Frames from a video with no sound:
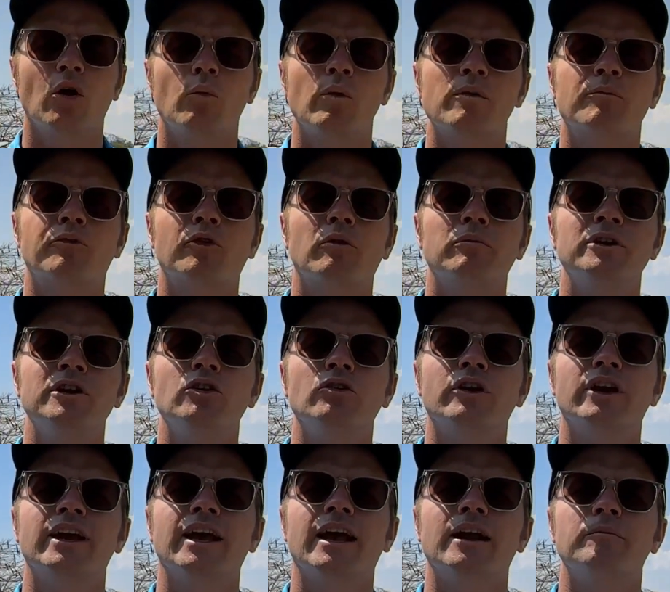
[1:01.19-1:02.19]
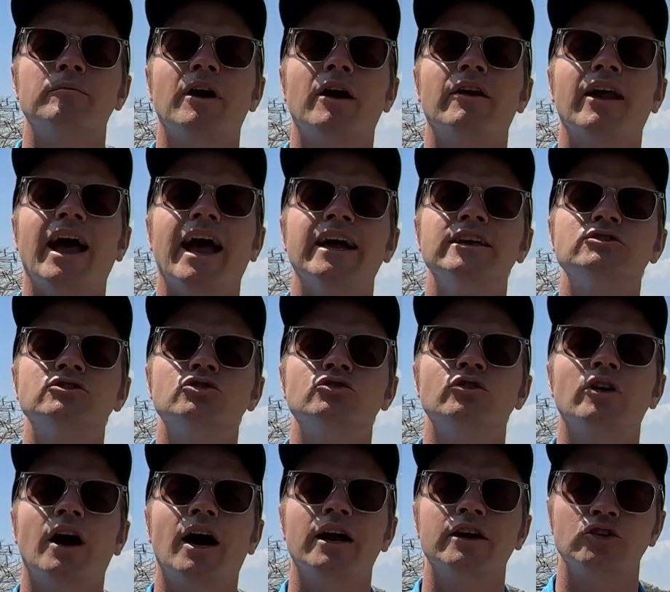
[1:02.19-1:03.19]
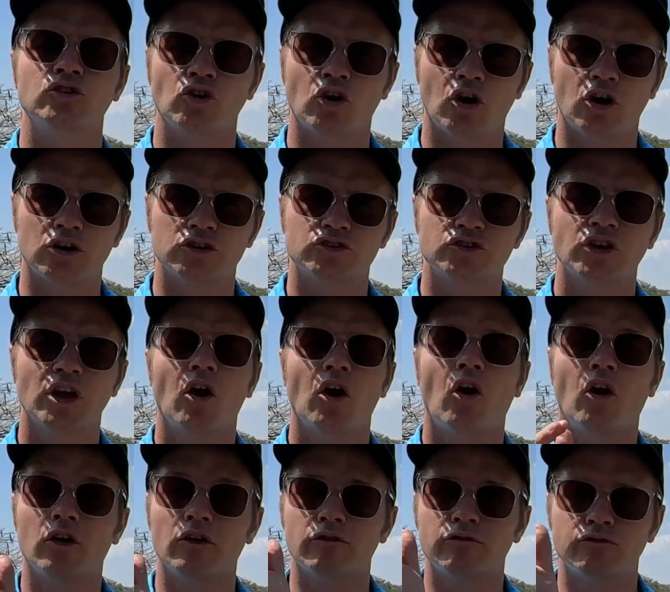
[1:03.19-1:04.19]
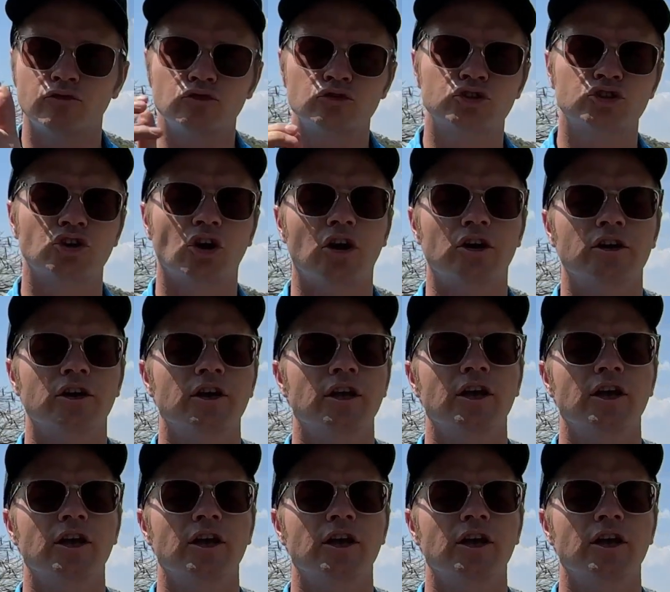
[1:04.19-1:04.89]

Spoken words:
we're probably looking at about 8 to 9 yards on a full shot.